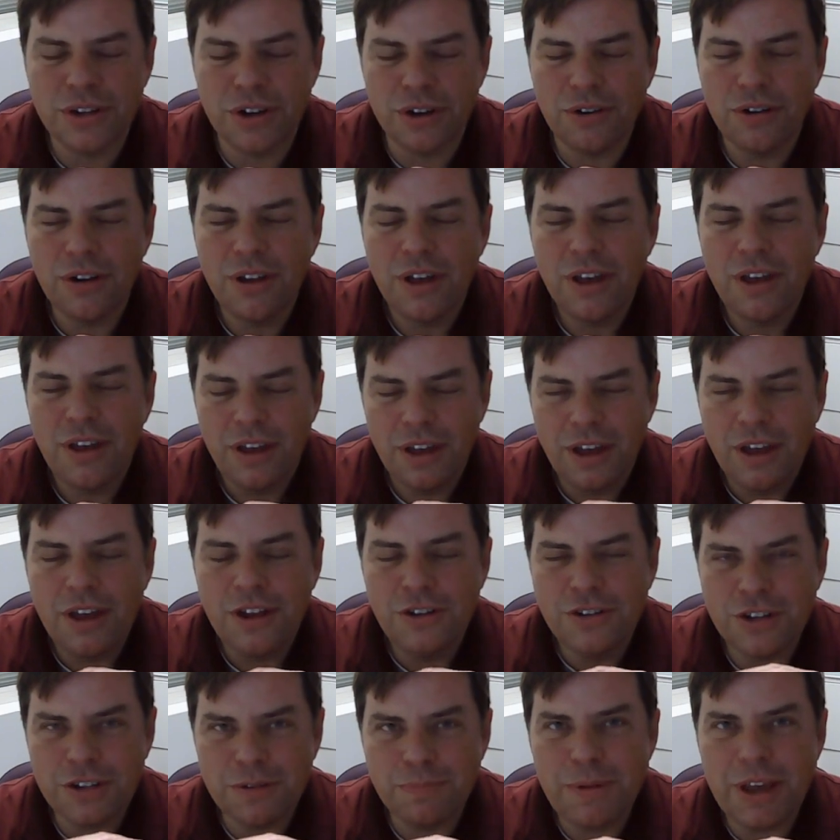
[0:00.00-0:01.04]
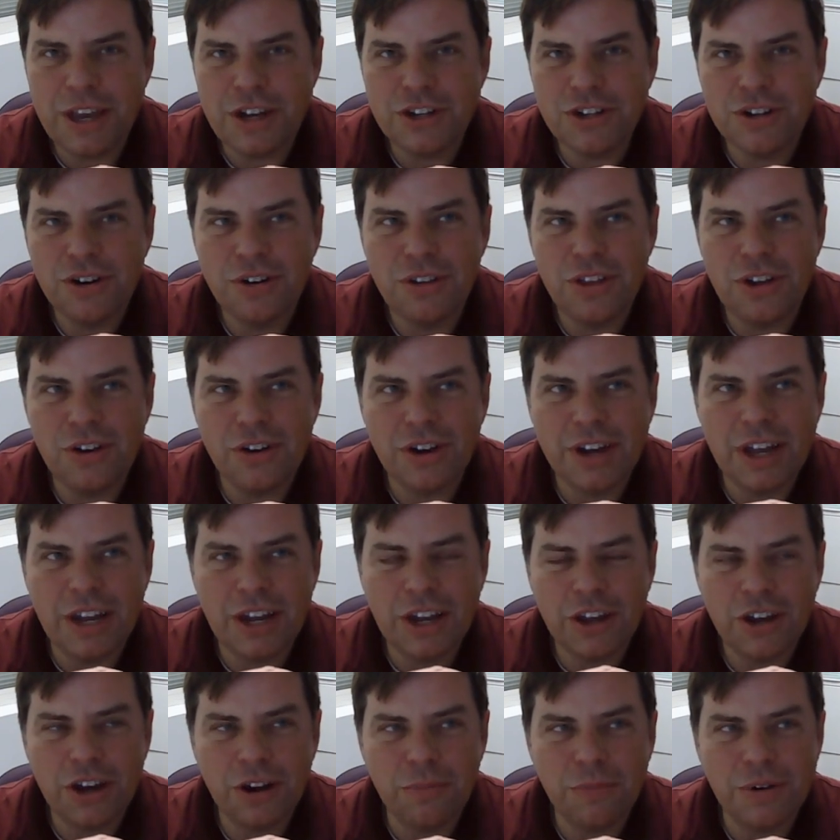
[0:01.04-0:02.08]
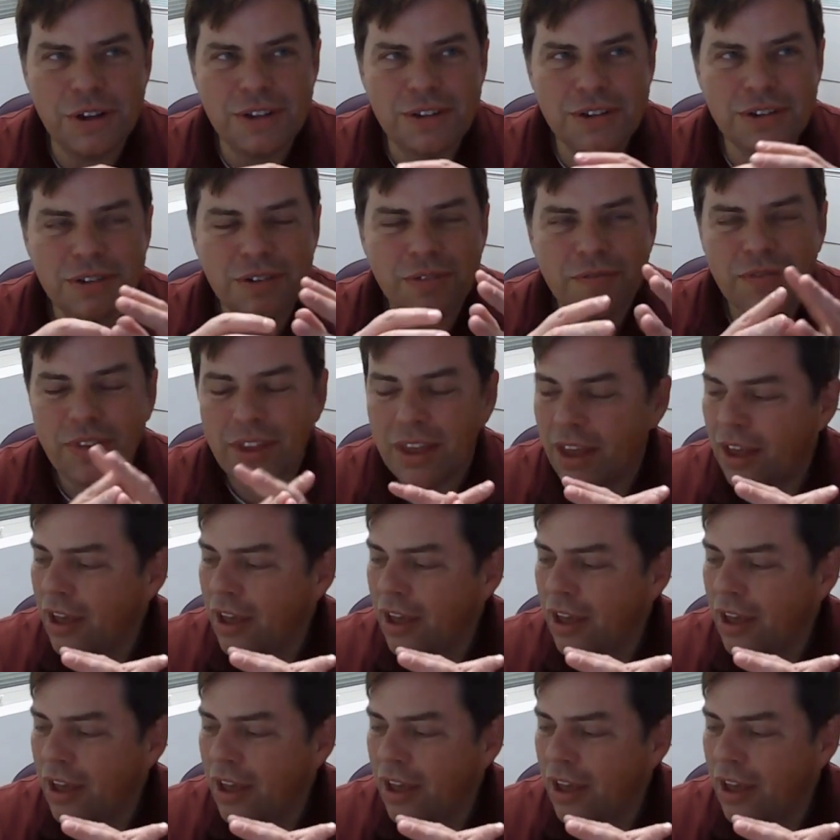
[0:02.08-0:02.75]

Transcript: So just make sure that you're getting good ones.